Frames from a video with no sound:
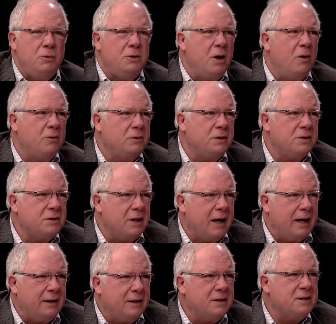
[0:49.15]
don't
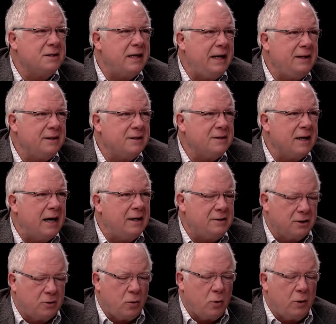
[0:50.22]
decide. The state decides
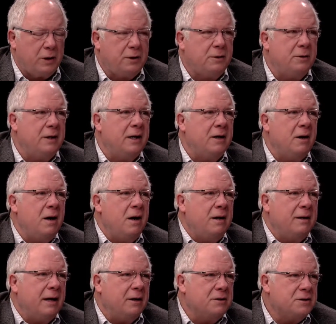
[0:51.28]
according to
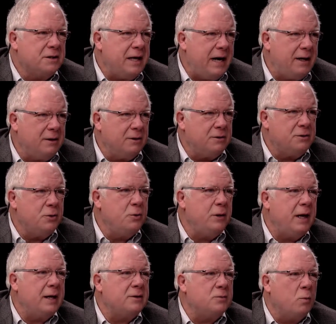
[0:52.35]
their standards who
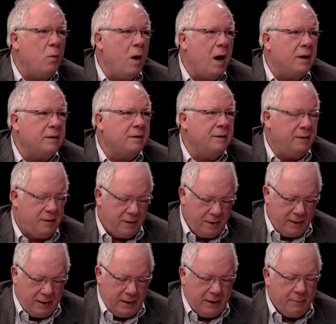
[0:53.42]
gets what.
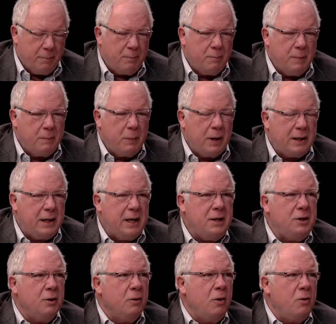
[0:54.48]
But in
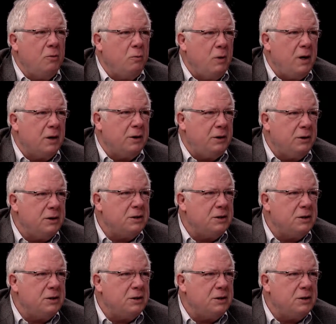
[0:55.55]
your own will, you can